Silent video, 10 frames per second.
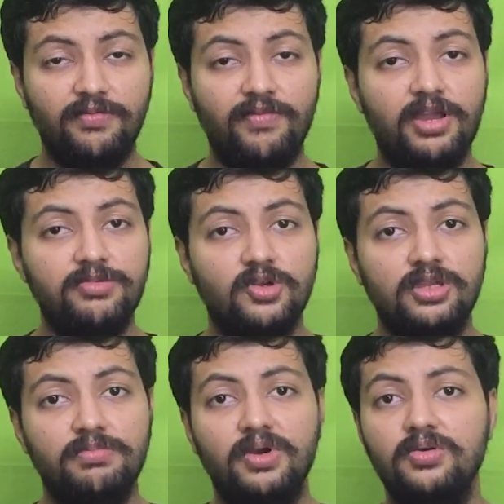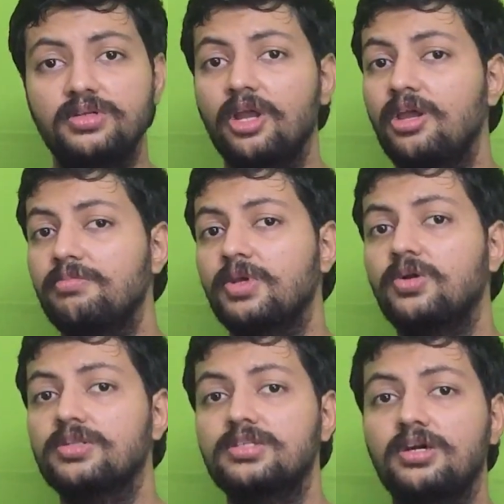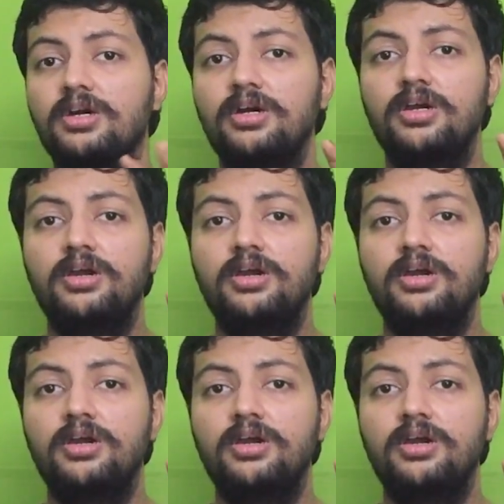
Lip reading: Why I'm talking about, because the